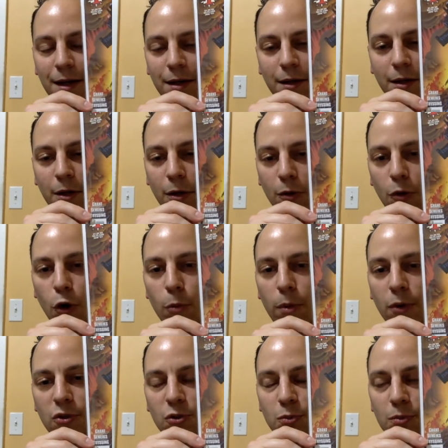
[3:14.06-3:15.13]
you know,
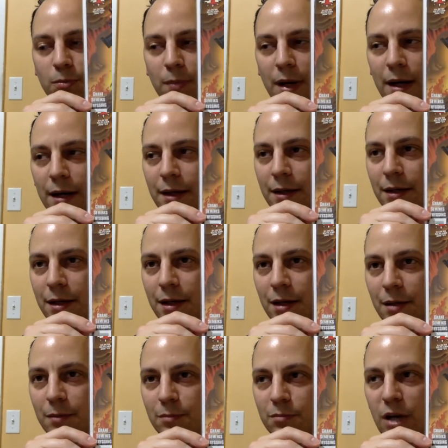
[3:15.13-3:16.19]
Lobo's my,
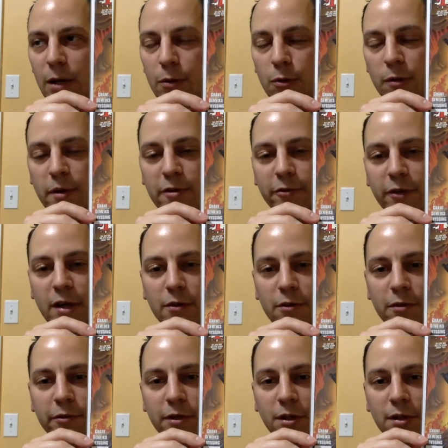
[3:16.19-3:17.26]
probably one of my
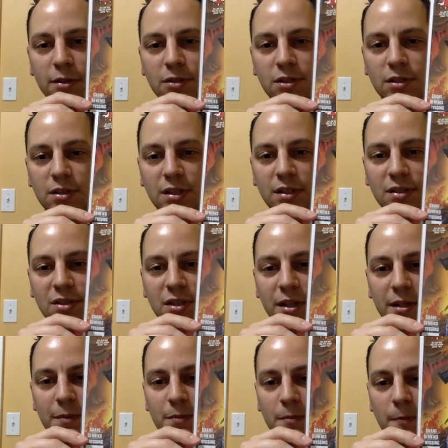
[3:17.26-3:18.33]
favorite villains in
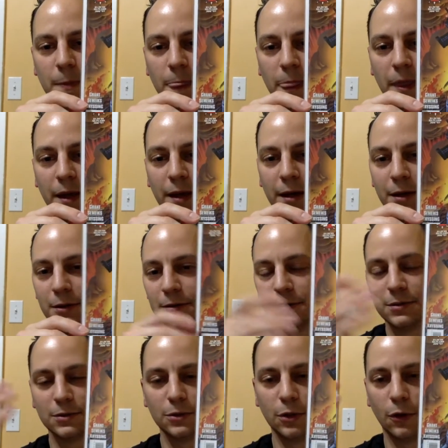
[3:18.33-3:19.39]
DC. And
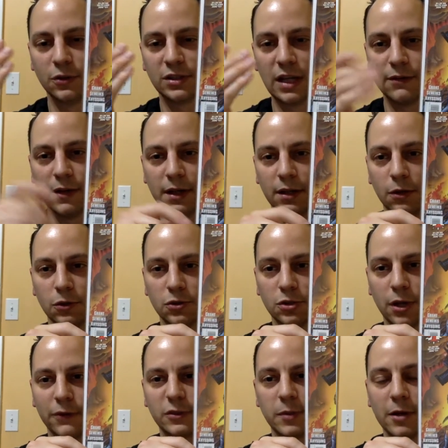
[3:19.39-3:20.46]
you always have like a little
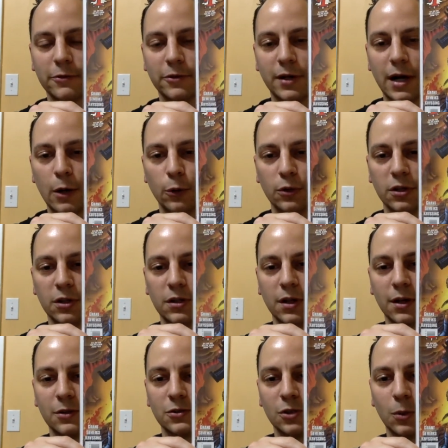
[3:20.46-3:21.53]
soft spot for Howard the
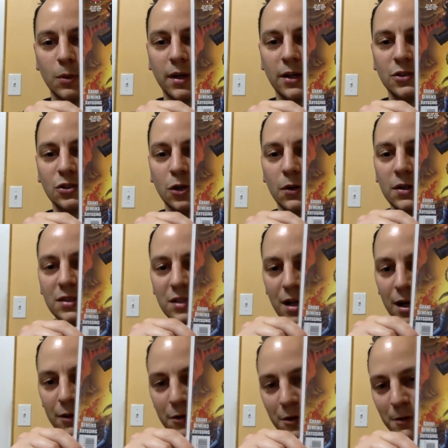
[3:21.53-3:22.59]
Duck. So when I saw this
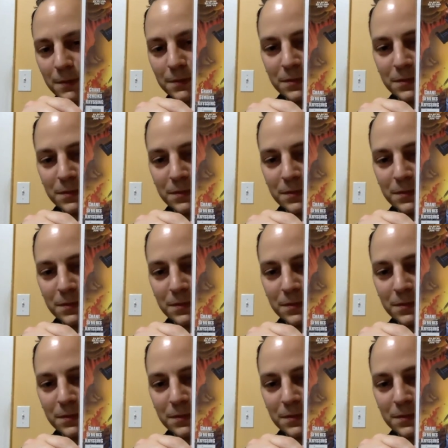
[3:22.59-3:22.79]
cover,